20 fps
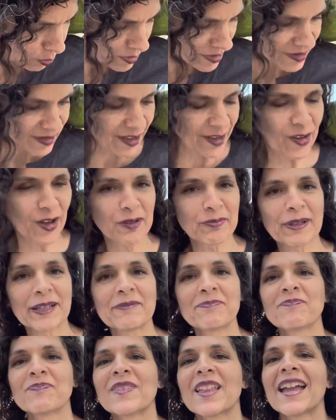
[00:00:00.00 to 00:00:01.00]
it's not on me.
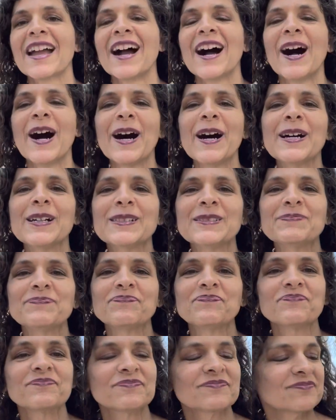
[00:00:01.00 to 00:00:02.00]

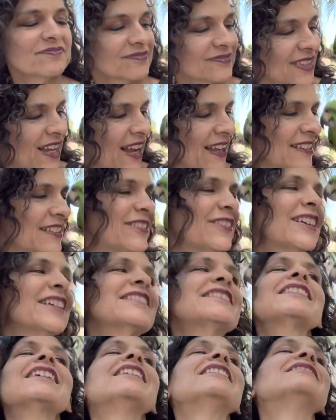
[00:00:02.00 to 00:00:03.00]
Hi
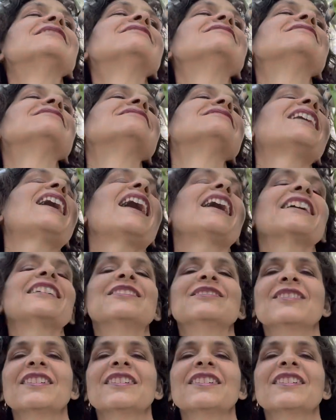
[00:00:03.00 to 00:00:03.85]
Lorenza, hi.